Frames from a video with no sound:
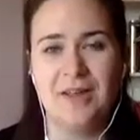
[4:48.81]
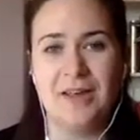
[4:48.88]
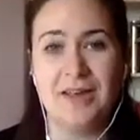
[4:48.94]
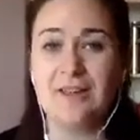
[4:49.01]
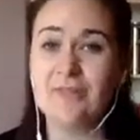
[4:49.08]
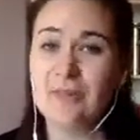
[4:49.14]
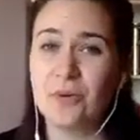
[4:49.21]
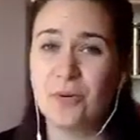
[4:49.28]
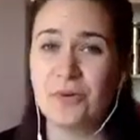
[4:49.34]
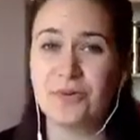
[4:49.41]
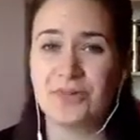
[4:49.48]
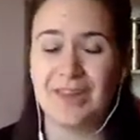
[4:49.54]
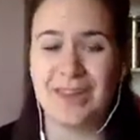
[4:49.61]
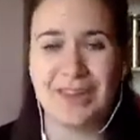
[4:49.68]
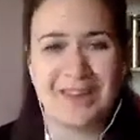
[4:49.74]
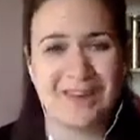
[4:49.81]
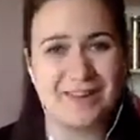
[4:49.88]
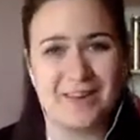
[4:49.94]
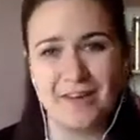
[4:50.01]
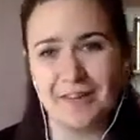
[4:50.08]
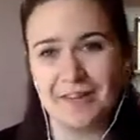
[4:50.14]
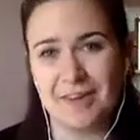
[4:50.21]
And of course, again,
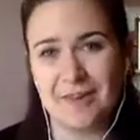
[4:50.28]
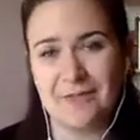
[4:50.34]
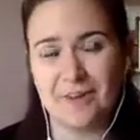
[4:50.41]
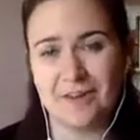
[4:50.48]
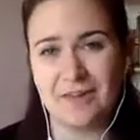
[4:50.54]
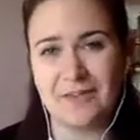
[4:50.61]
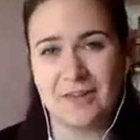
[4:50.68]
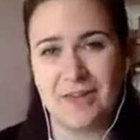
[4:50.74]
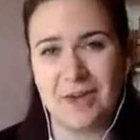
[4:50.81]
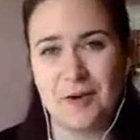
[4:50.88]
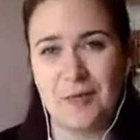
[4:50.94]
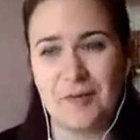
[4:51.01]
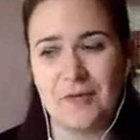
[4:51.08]
asking friends for help.